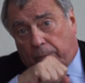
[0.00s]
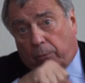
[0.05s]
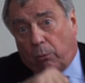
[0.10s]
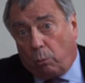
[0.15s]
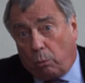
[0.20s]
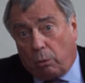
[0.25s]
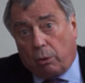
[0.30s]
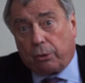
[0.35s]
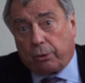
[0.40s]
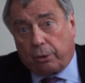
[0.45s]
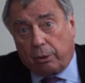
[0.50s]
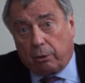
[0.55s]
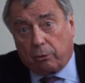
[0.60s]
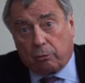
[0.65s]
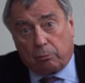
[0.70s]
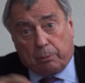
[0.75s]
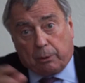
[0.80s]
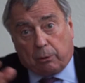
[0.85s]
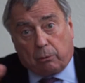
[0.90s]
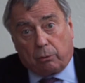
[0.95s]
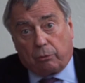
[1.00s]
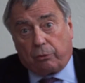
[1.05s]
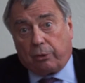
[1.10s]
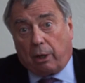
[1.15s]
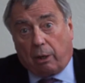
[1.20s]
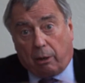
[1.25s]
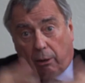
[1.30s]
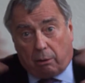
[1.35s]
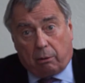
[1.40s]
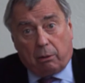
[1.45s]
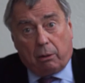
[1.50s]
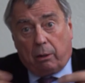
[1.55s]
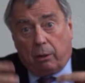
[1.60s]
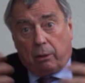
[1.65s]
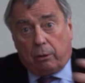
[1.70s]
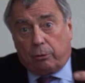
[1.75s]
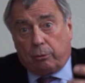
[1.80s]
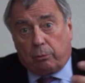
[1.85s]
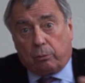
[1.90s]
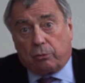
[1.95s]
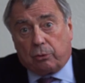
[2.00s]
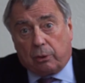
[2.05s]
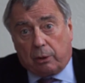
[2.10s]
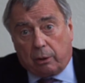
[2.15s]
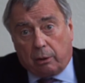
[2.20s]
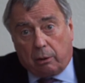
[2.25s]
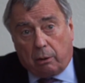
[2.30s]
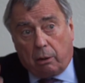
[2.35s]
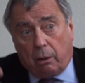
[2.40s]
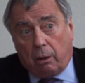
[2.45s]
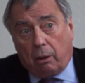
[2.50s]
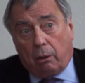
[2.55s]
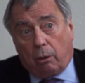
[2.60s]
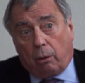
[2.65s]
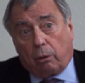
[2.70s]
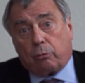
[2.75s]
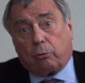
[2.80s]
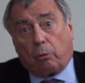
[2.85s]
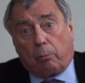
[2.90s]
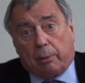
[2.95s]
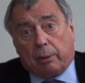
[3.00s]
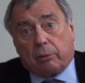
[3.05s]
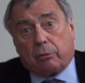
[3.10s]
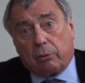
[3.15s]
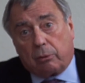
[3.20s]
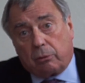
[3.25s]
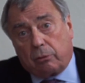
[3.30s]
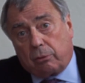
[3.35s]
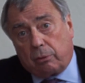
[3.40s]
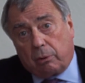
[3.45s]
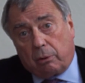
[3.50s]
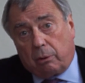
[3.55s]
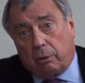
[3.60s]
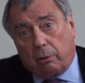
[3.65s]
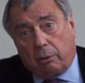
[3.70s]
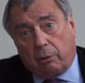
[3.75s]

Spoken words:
workers because they are using automated